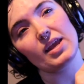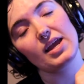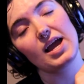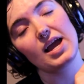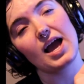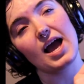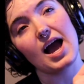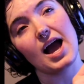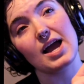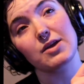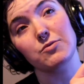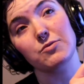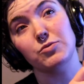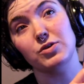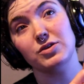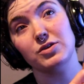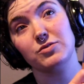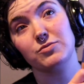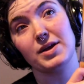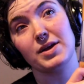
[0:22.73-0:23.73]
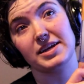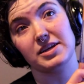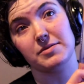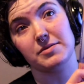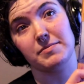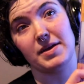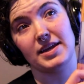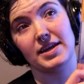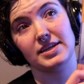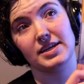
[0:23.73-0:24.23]
I would
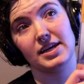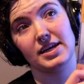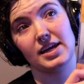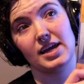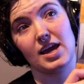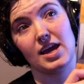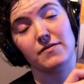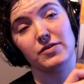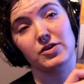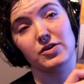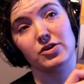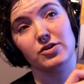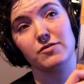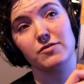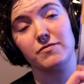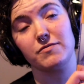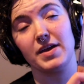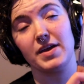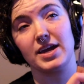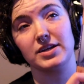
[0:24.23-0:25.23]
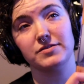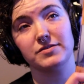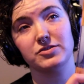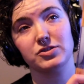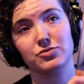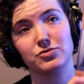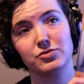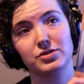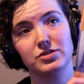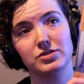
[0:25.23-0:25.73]
recommend it if you're a fan of
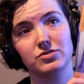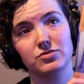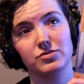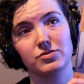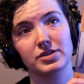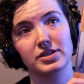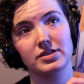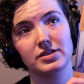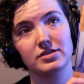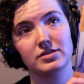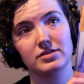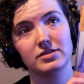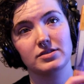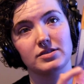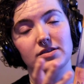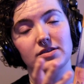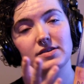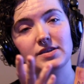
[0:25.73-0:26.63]
short stories